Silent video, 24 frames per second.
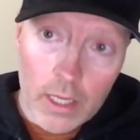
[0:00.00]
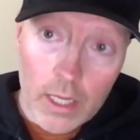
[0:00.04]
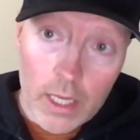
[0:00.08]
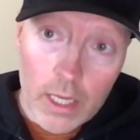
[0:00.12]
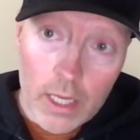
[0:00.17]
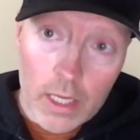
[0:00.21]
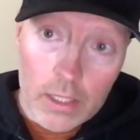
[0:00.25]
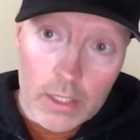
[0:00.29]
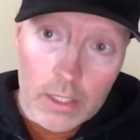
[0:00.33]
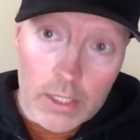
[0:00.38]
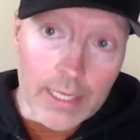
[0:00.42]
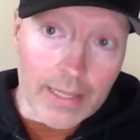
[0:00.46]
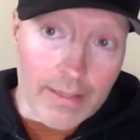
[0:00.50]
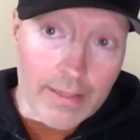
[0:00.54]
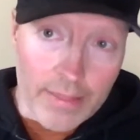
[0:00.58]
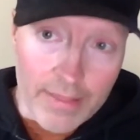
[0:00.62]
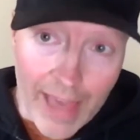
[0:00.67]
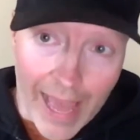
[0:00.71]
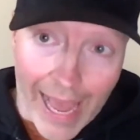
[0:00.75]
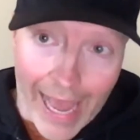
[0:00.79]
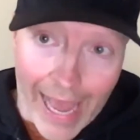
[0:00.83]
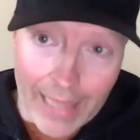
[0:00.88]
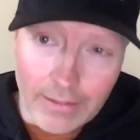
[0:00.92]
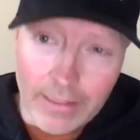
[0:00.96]
to
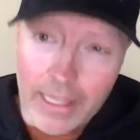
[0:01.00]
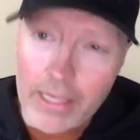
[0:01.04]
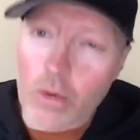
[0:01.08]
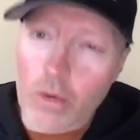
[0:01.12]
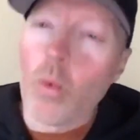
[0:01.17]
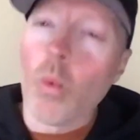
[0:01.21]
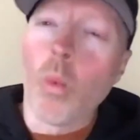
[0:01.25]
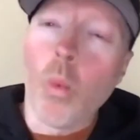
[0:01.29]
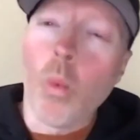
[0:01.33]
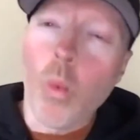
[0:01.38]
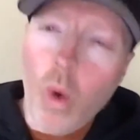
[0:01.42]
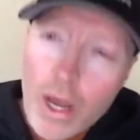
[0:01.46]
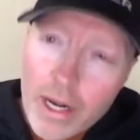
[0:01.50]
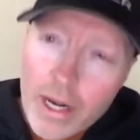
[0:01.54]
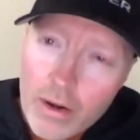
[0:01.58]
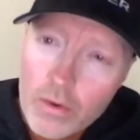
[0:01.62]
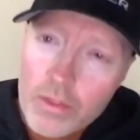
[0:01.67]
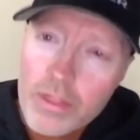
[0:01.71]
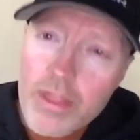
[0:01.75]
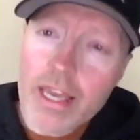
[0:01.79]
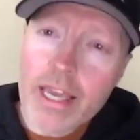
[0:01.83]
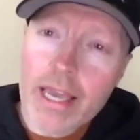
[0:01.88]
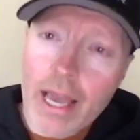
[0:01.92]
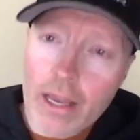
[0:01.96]
that. Like, what are
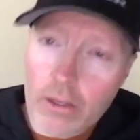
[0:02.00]
they?